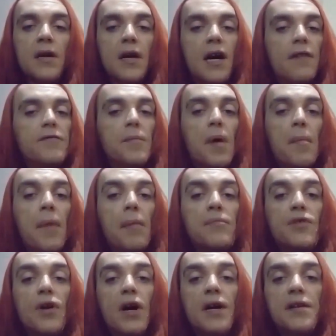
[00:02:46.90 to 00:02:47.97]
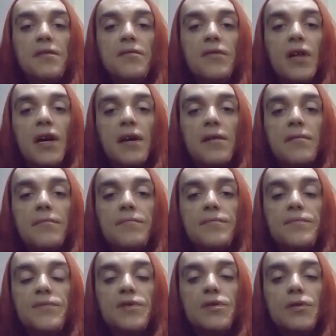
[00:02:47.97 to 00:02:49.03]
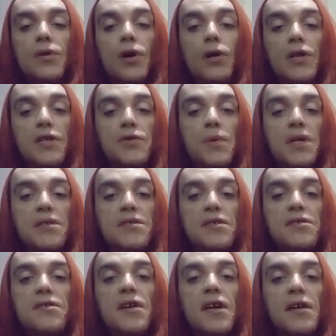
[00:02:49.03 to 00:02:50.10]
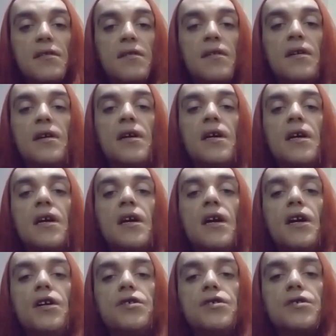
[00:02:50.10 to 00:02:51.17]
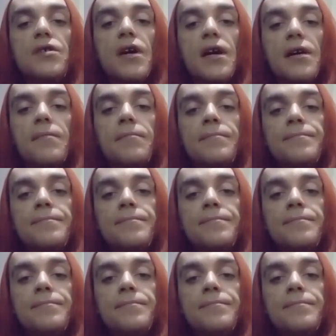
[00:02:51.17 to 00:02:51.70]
my mum died in like early 2016, it's just like